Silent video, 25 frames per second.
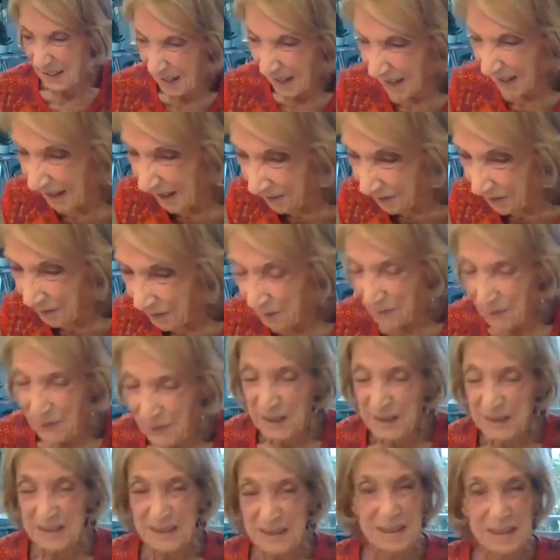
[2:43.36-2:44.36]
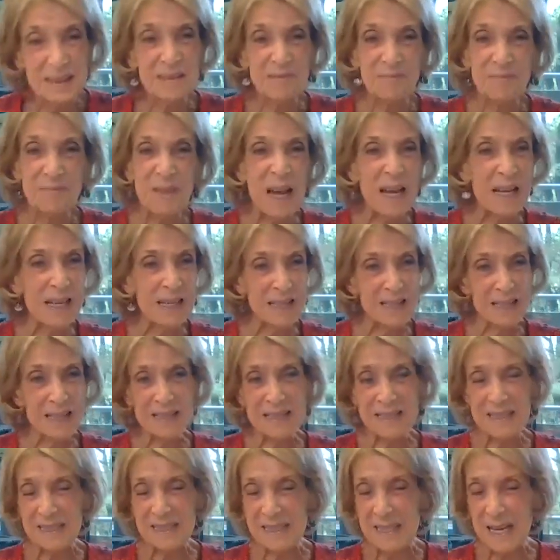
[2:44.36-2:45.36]
and I have a feeling
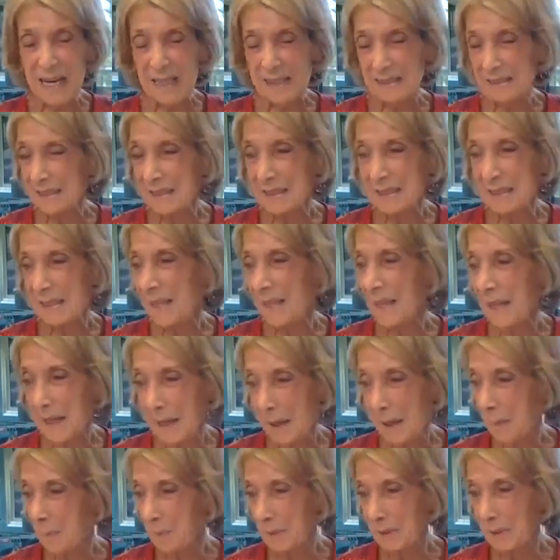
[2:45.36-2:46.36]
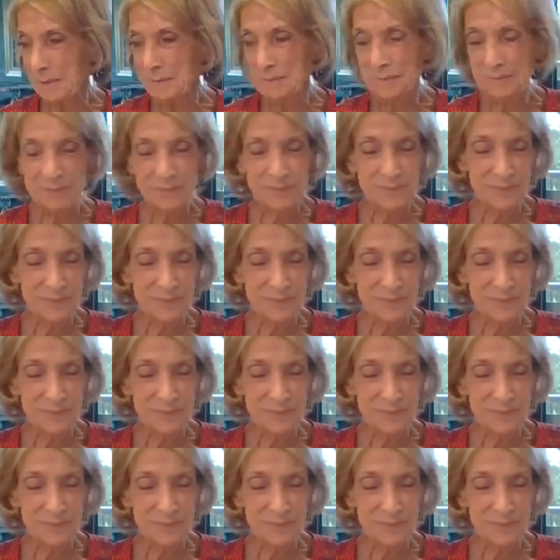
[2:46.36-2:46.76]
it's not going to happen.